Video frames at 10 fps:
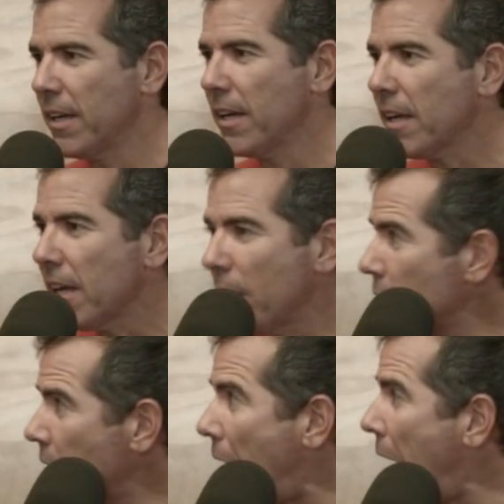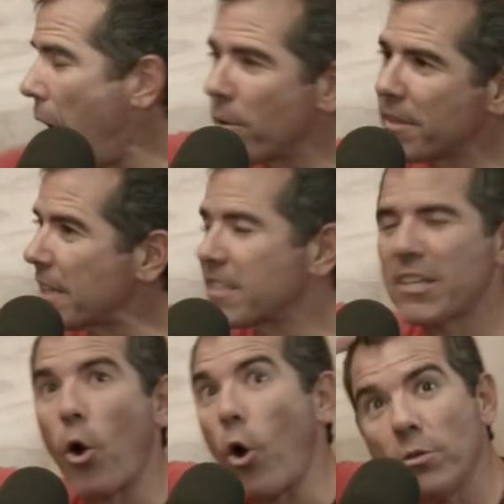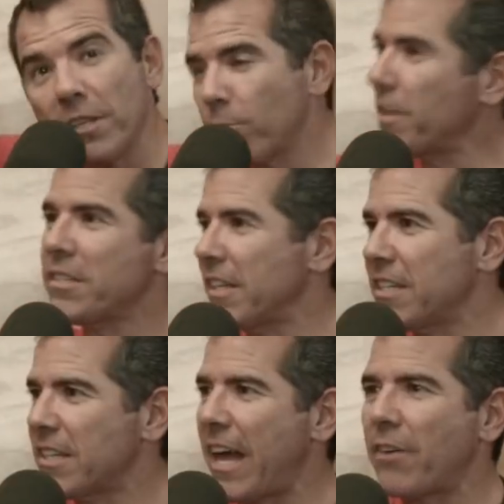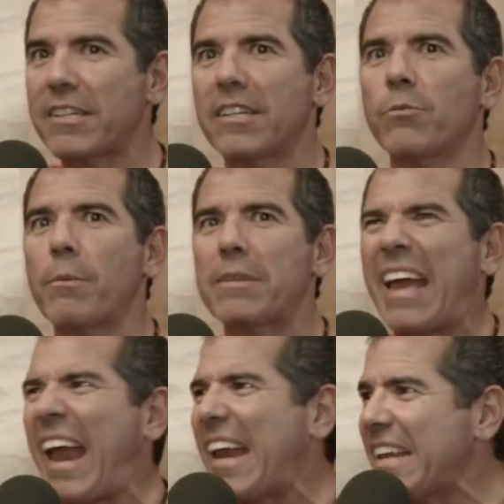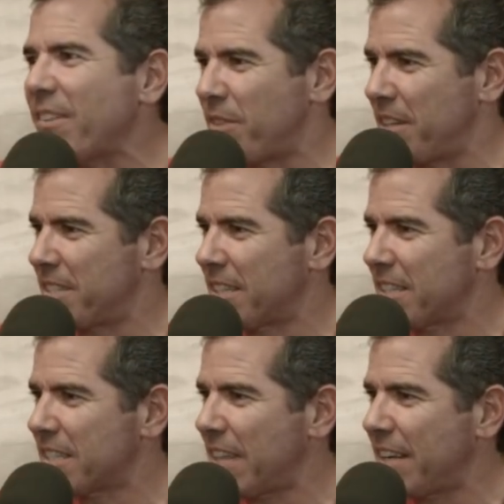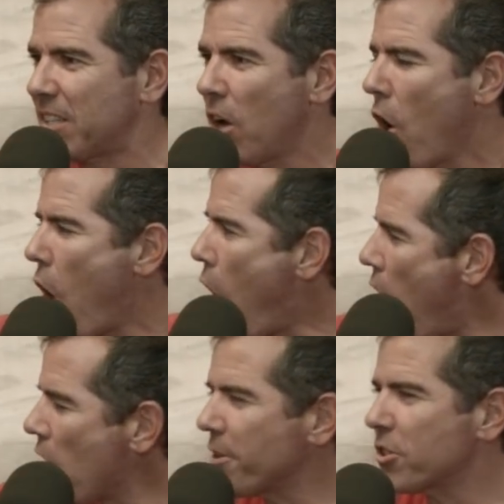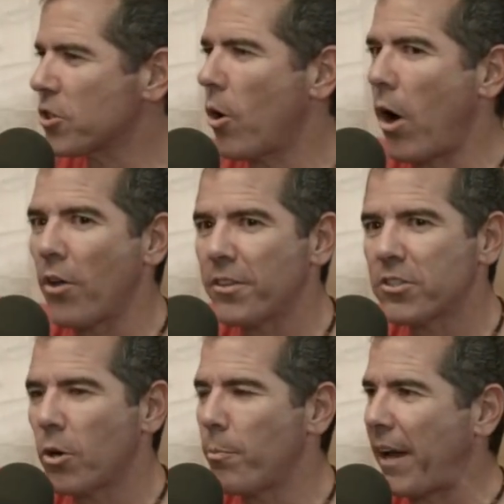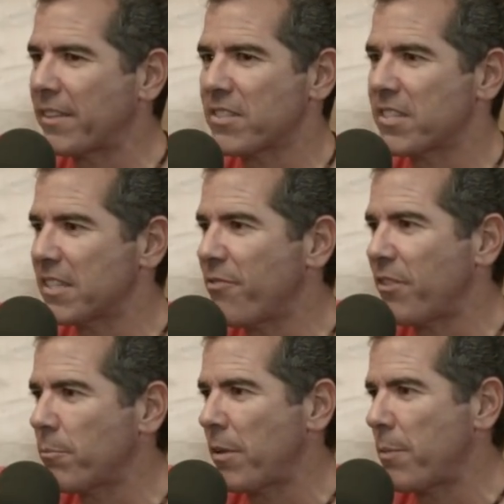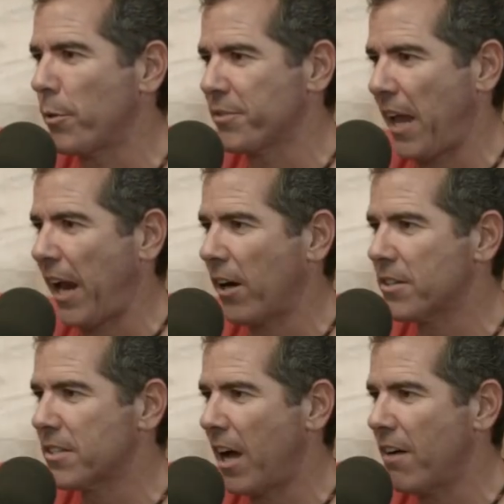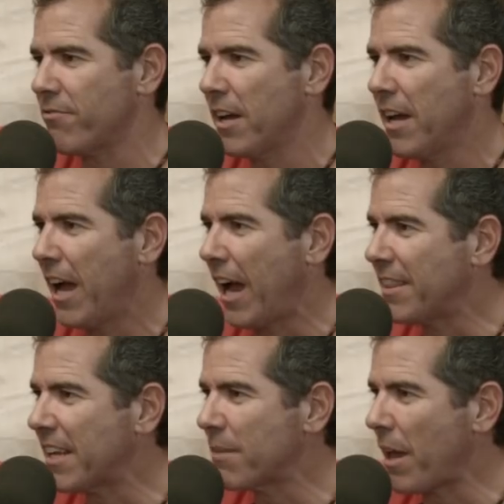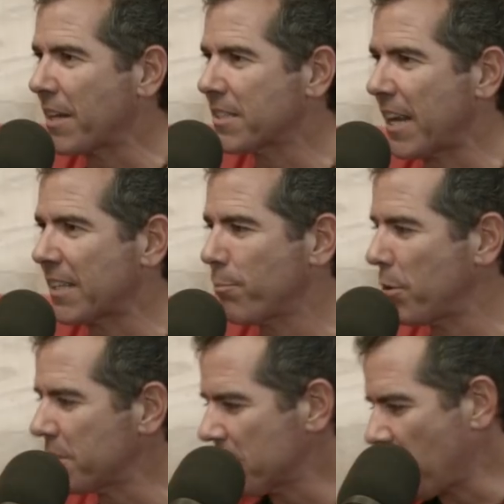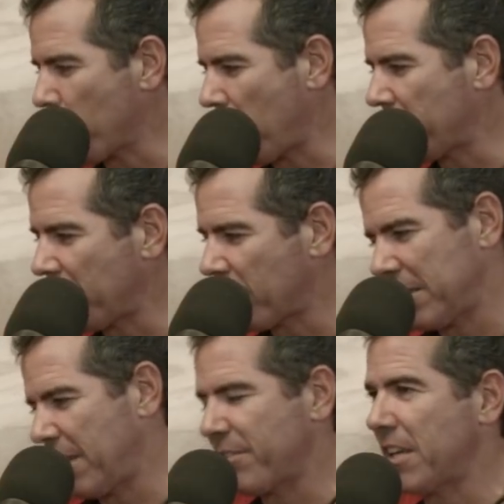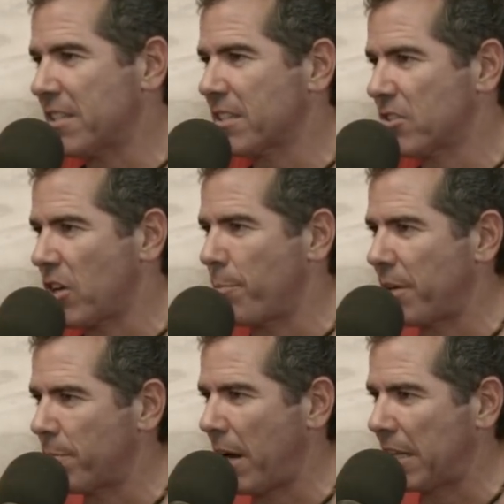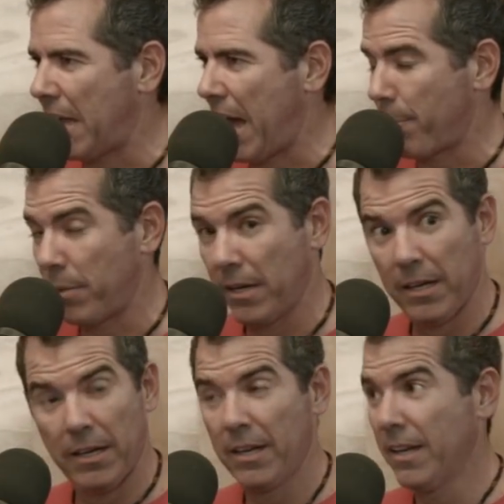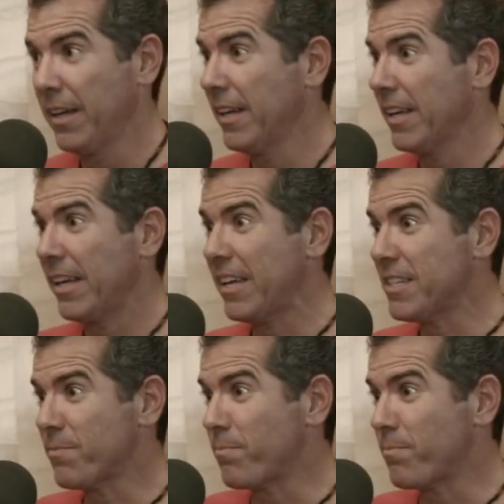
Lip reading: he would, that's the only reason he's allowed to get away with any of this in the slightest. All the Joe Biden sniffing people's hair stuff, and then he makes that, puts his arm around that girl, I love kids jumping in my lap. He's